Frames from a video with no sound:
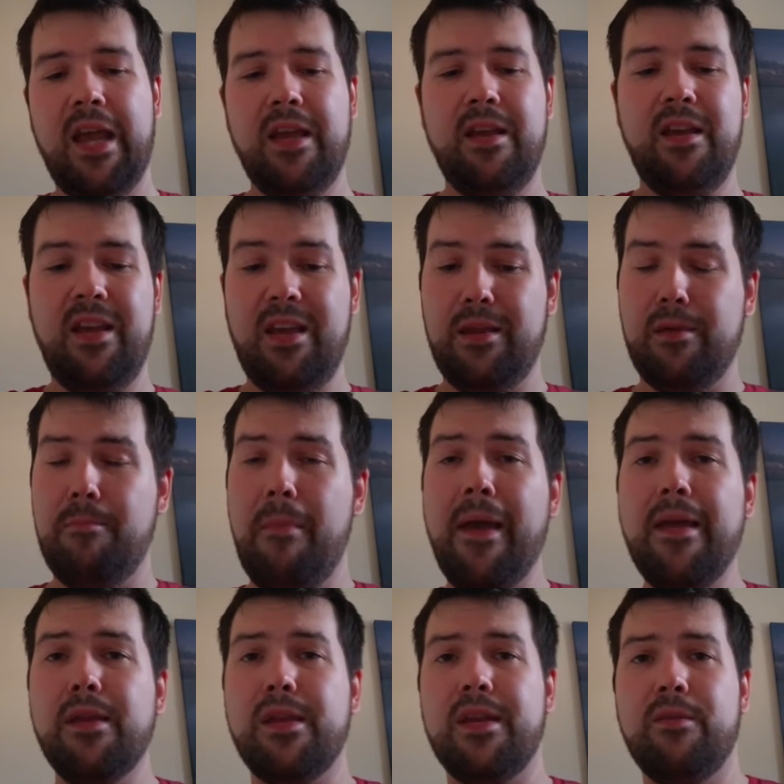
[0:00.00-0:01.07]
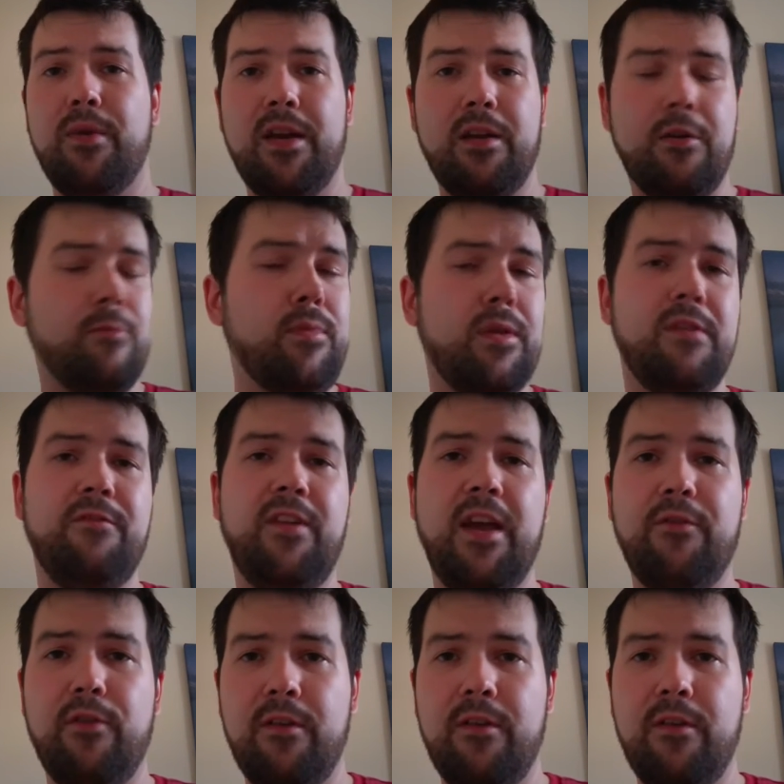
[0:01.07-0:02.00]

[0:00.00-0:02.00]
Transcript: It is amazing when it comes to flavour.